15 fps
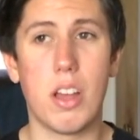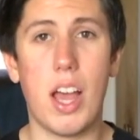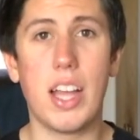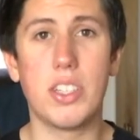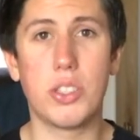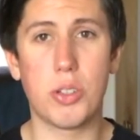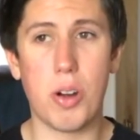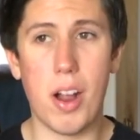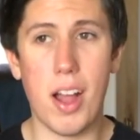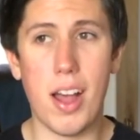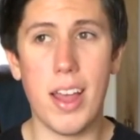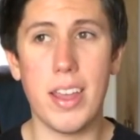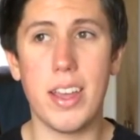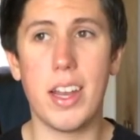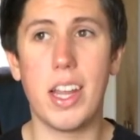I
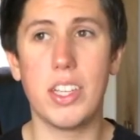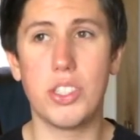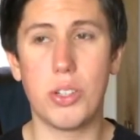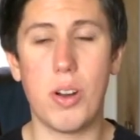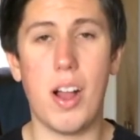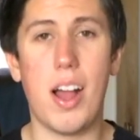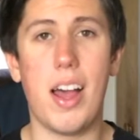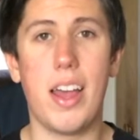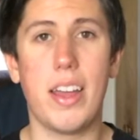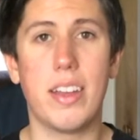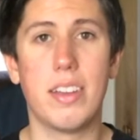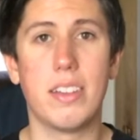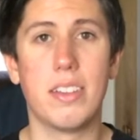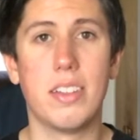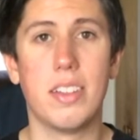try and I try,
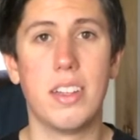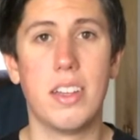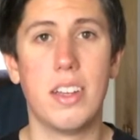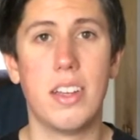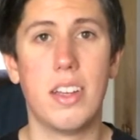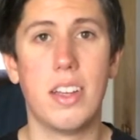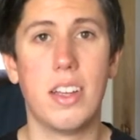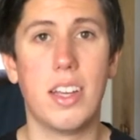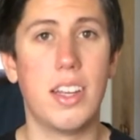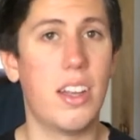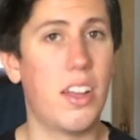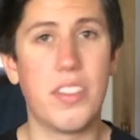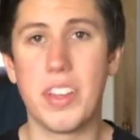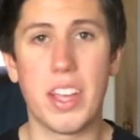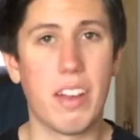
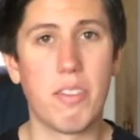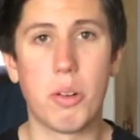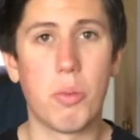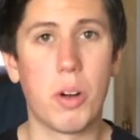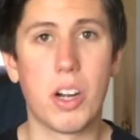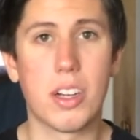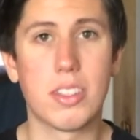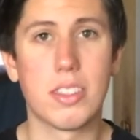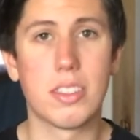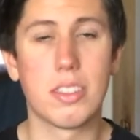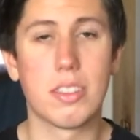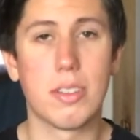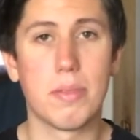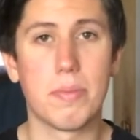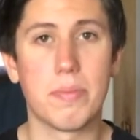nothing ever works.